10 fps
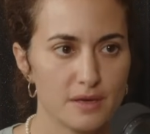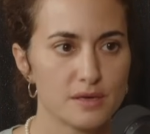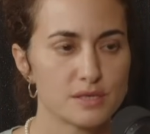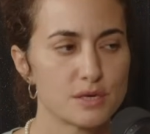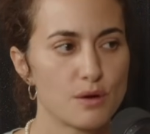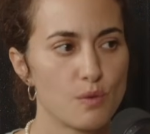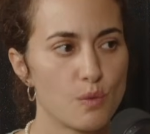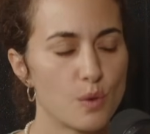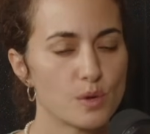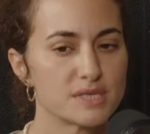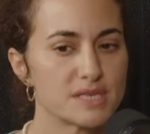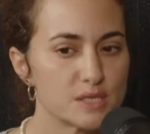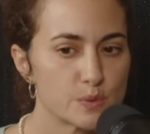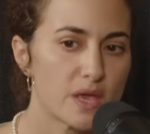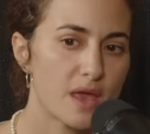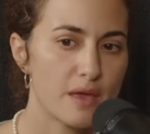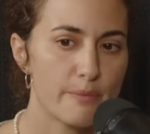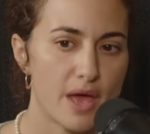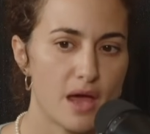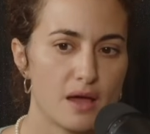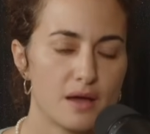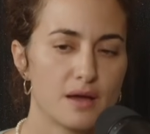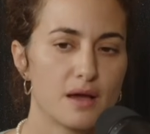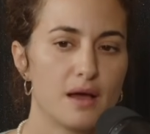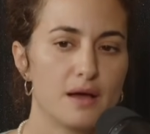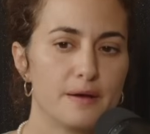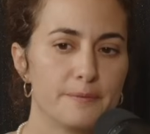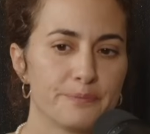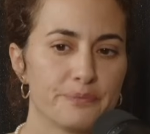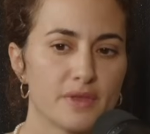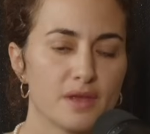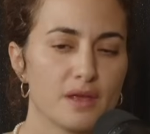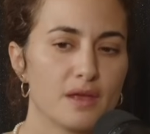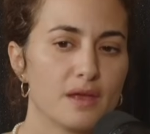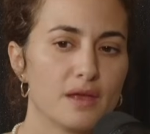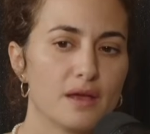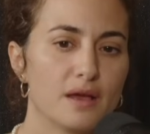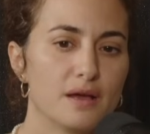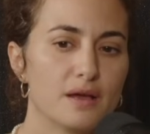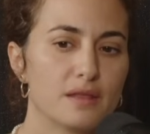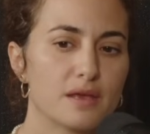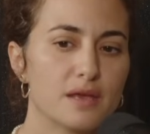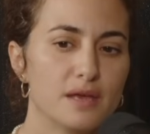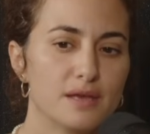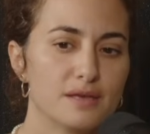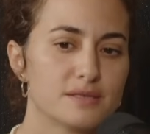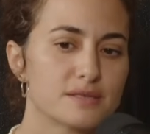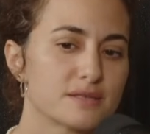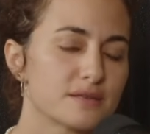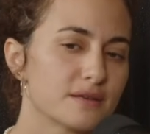So since we came back, the kids